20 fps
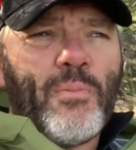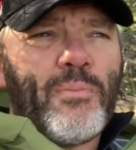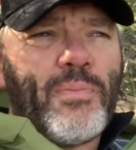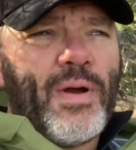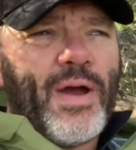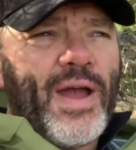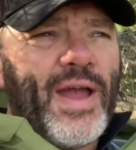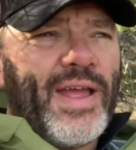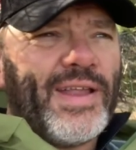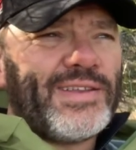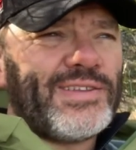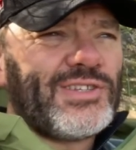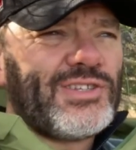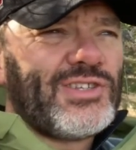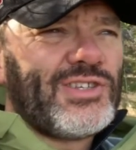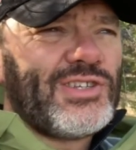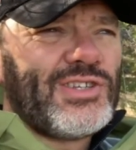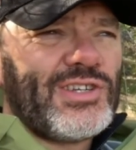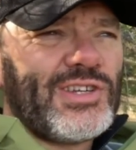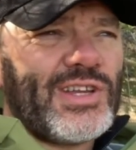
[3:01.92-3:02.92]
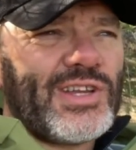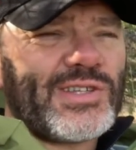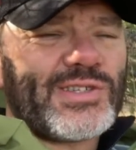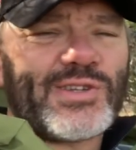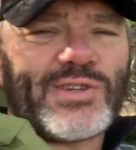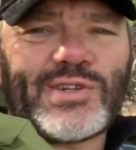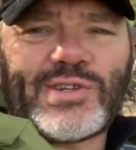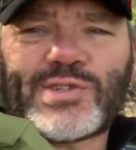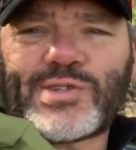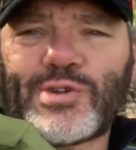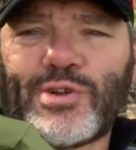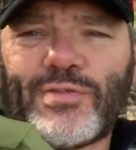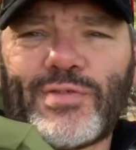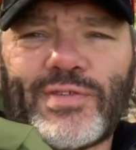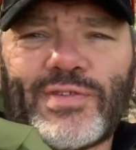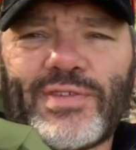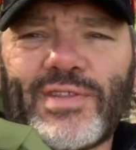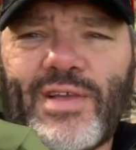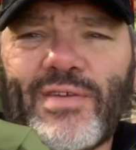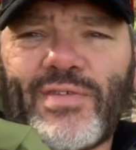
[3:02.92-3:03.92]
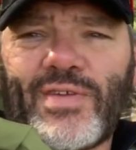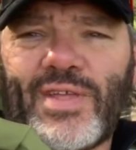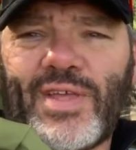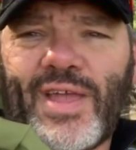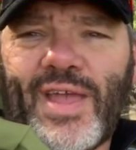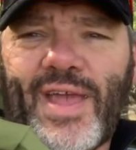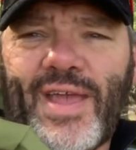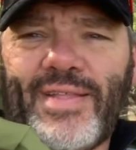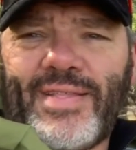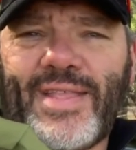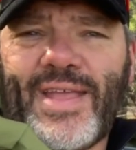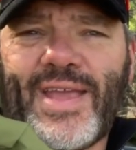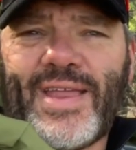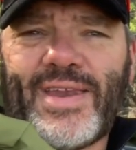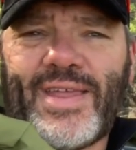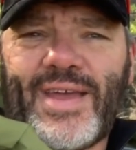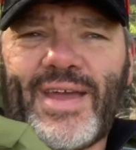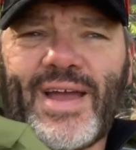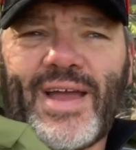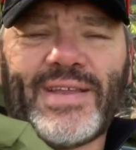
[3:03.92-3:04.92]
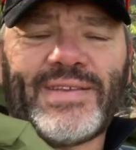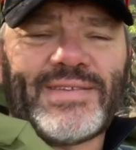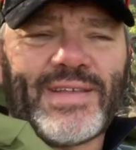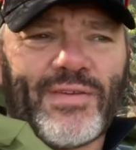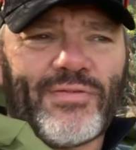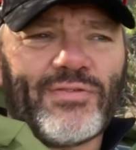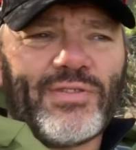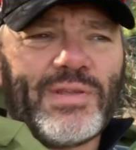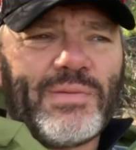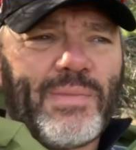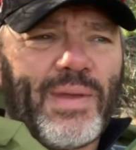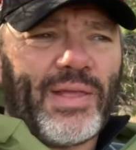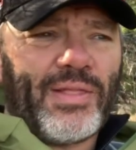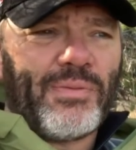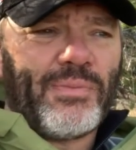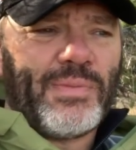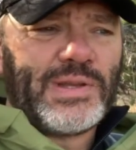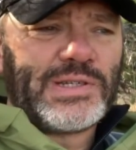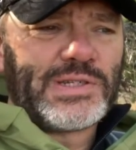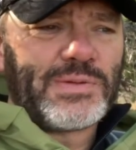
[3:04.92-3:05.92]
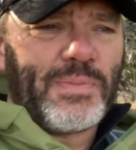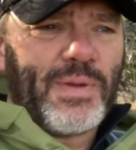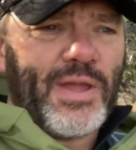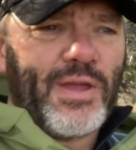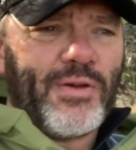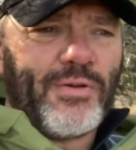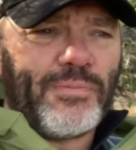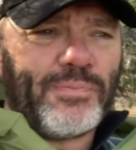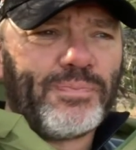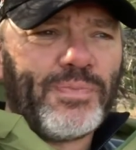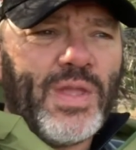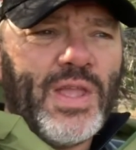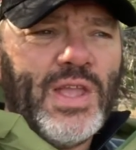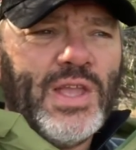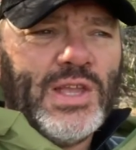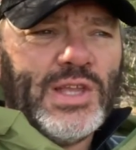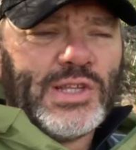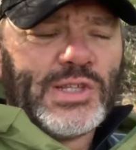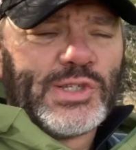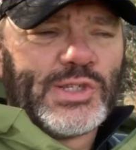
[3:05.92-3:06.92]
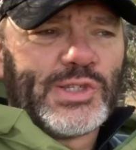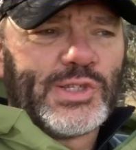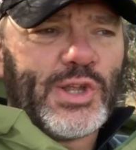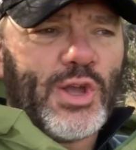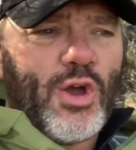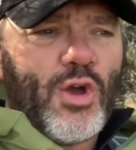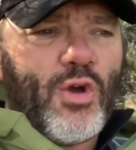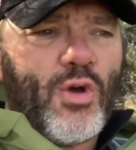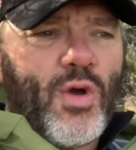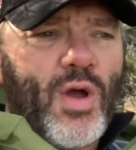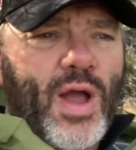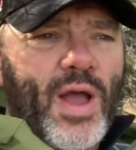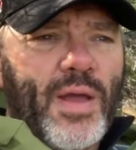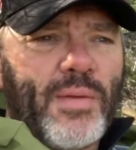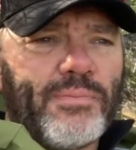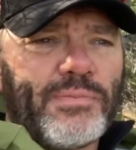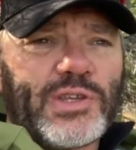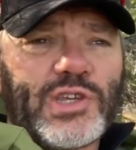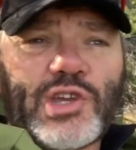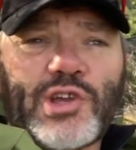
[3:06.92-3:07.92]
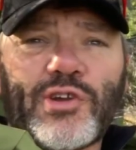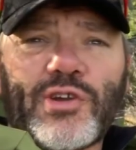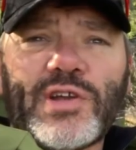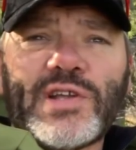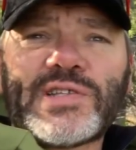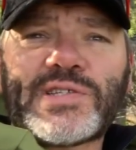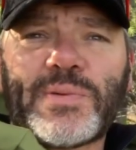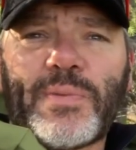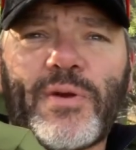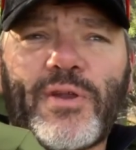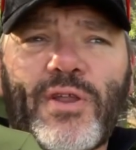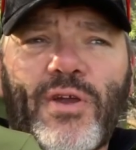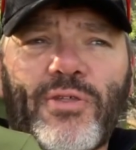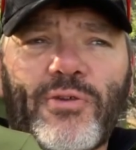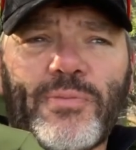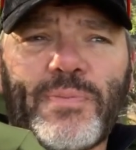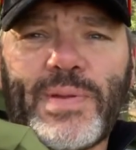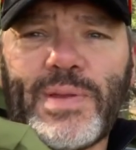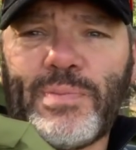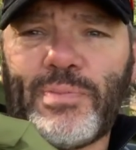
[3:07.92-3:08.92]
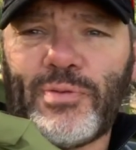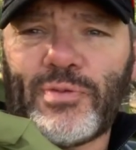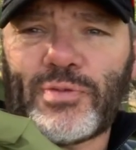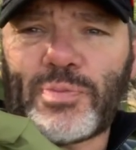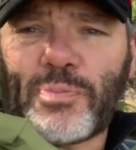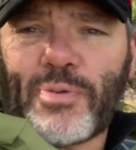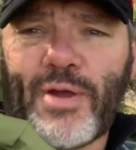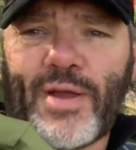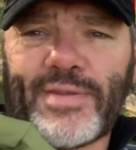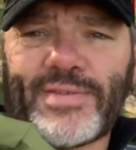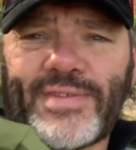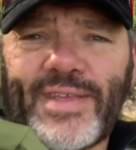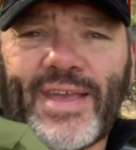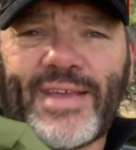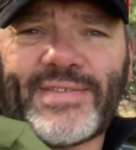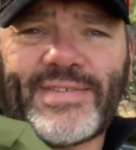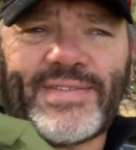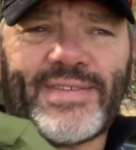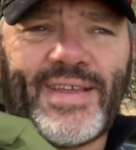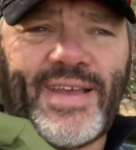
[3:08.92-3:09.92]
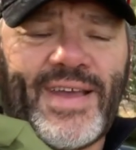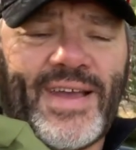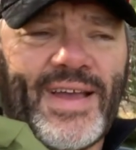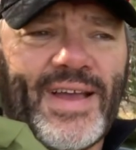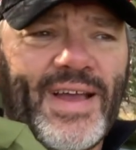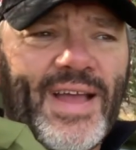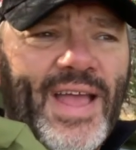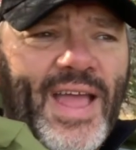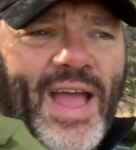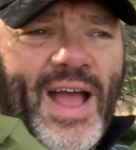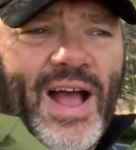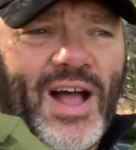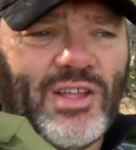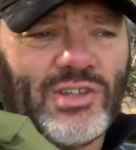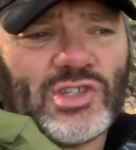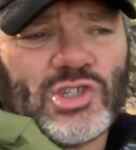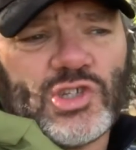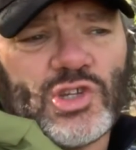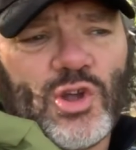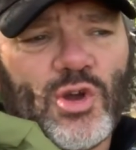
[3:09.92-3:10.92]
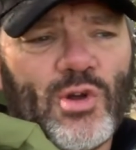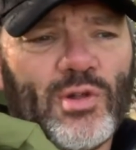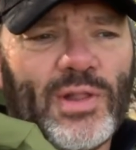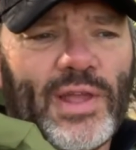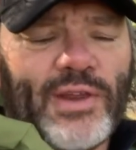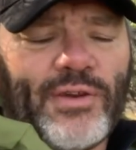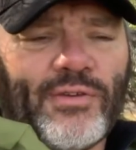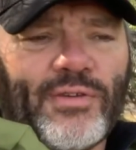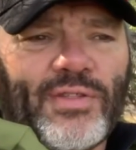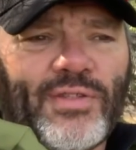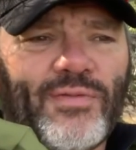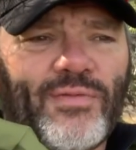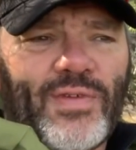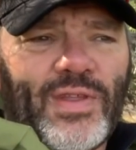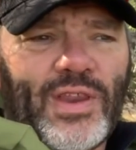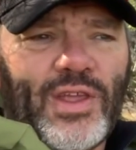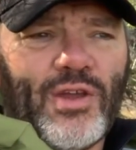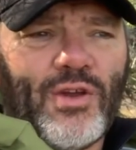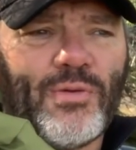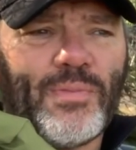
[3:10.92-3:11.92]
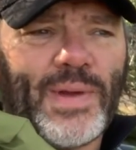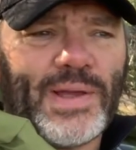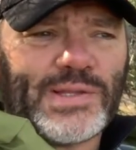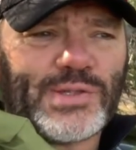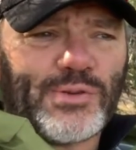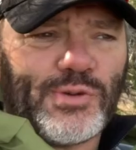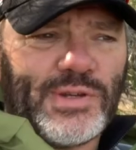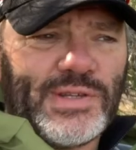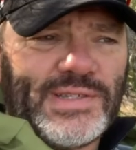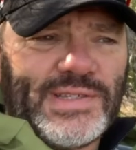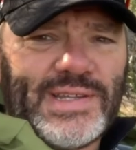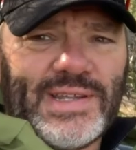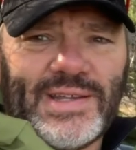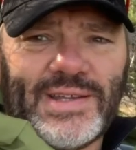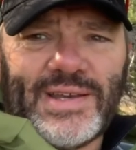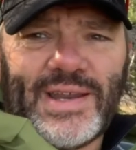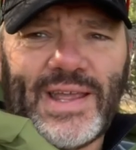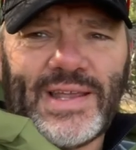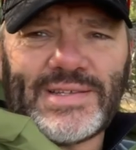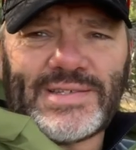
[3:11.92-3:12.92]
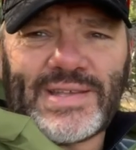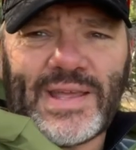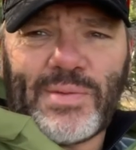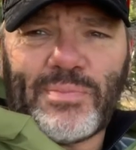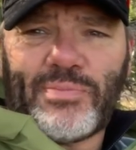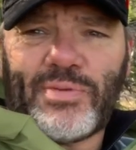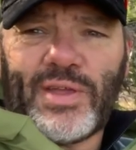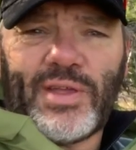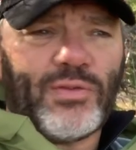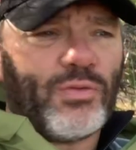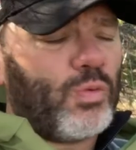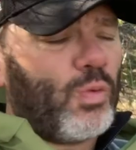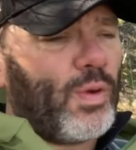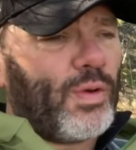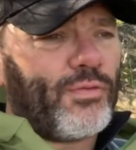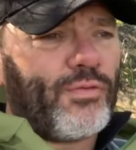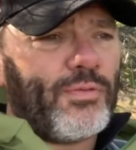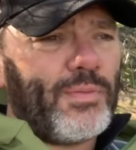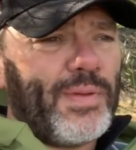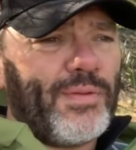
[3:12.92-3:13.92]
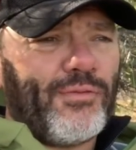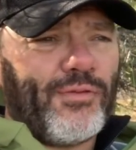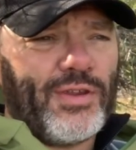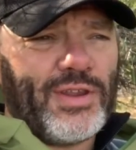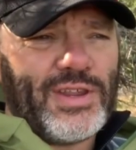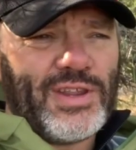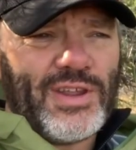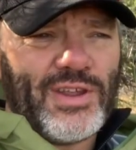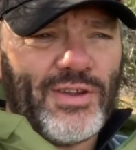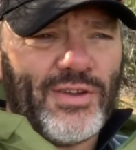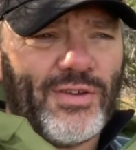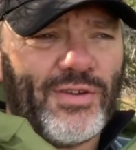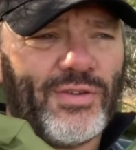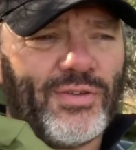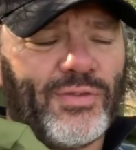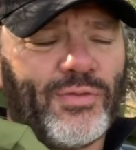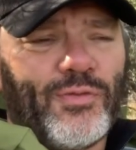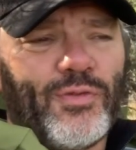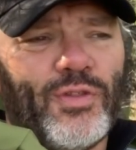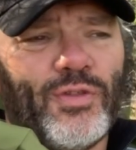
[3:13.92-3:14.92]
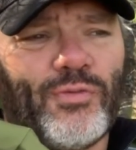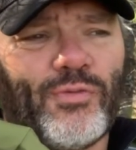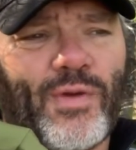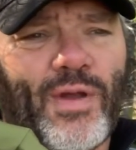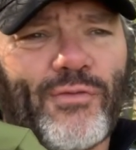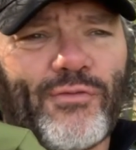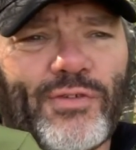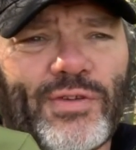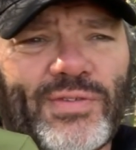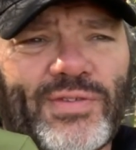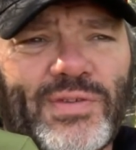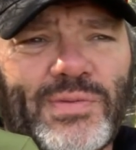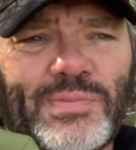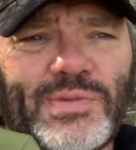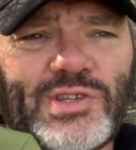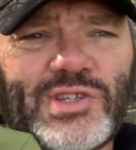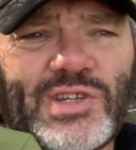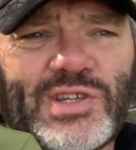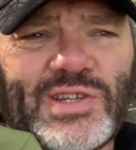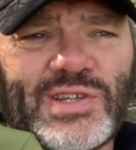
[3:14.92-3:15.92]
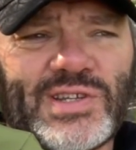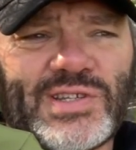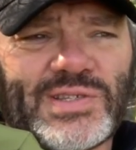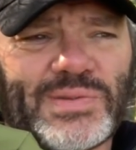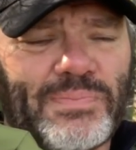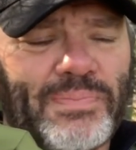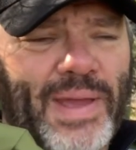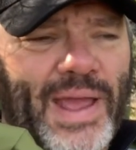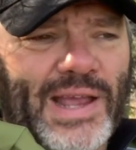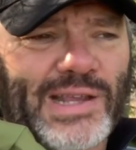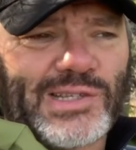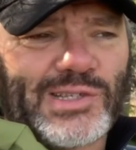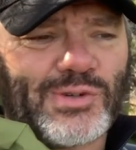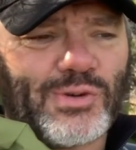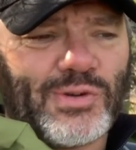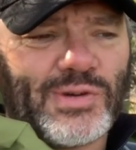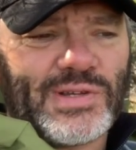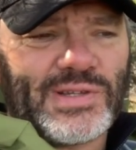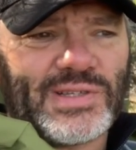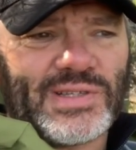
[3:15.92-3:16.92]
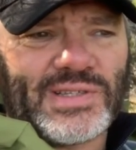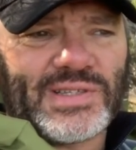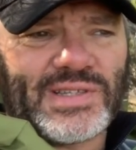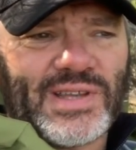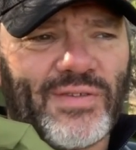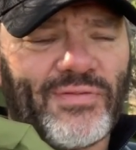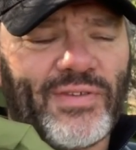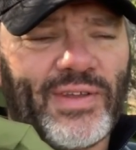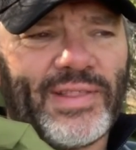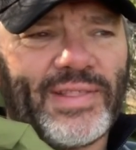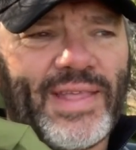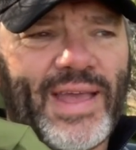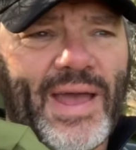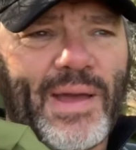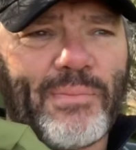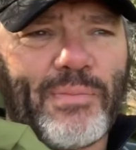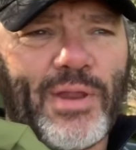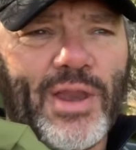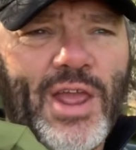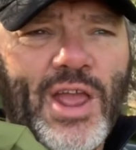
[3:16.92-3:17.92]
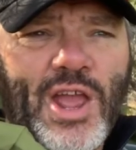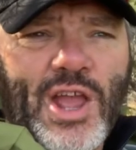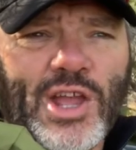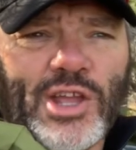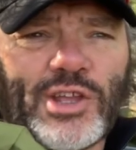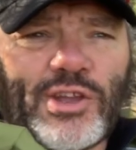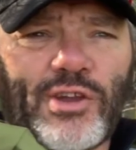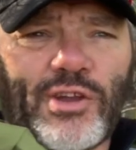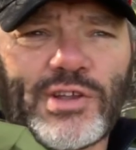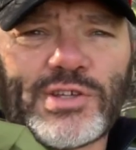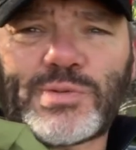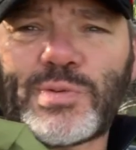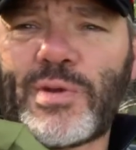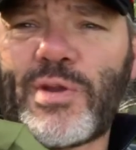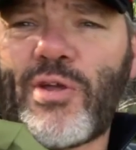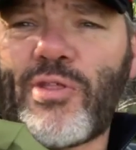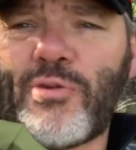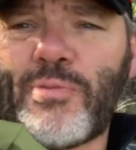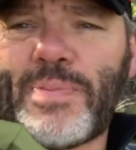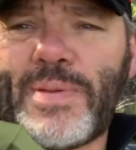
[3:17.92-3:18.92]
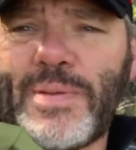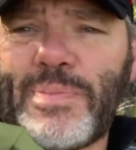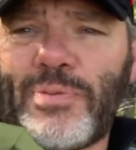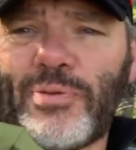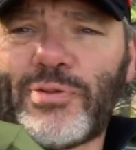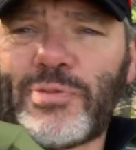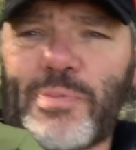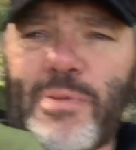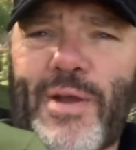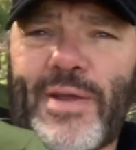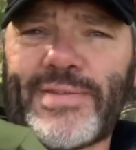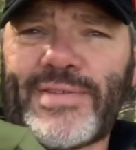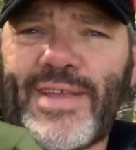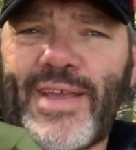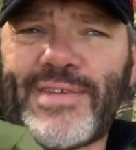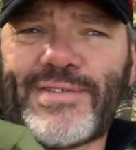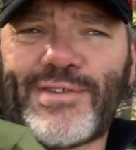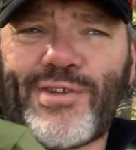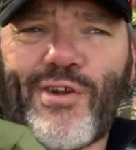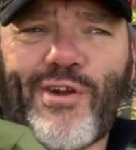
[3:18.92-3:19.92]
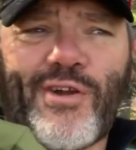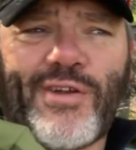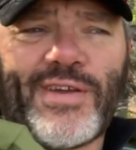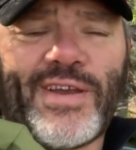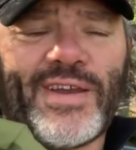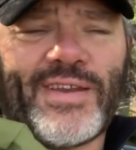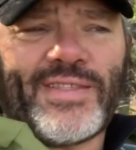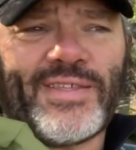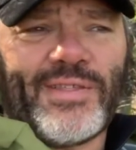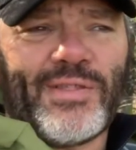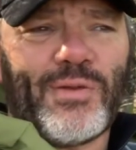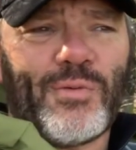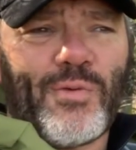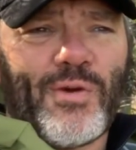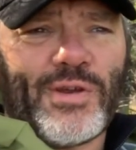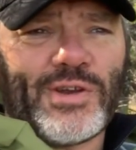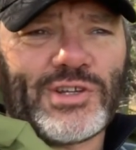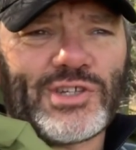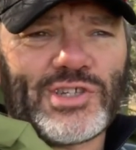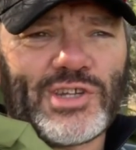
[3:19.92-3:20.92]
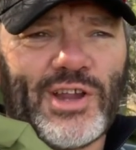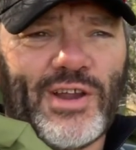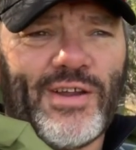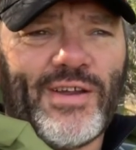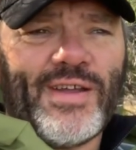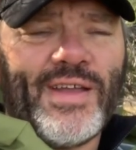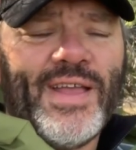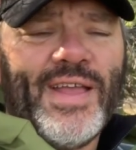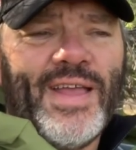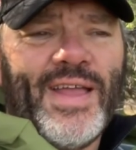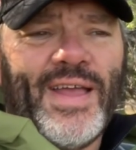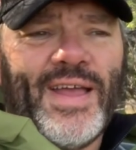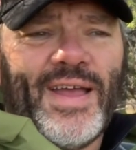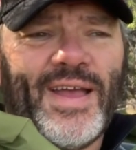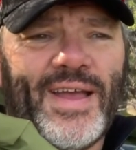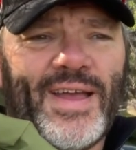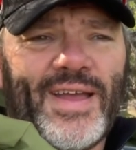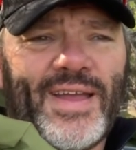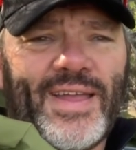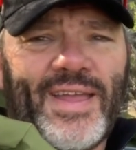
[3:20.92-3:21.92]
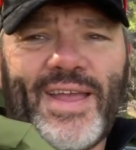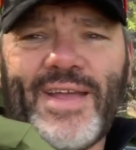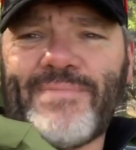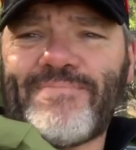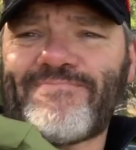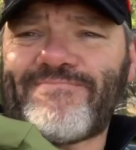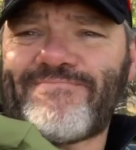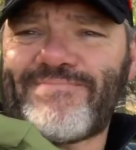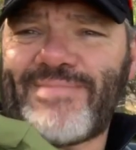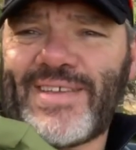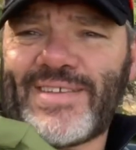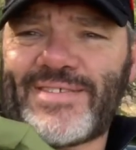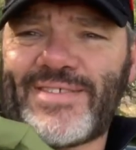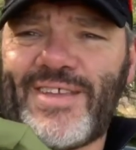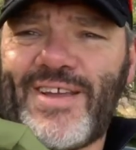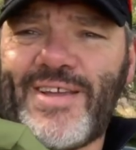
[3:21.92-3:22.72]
but just on a surface level. And then uh, I definitely make them into my own. So I'm curious about other people's process. Uh, I'll show later in the video my sort of DNA templates worked for me for years, full of reference images and backstories and stuff like that. But curious what other people's process are and anything they want to share. Uh, yeah, thanks a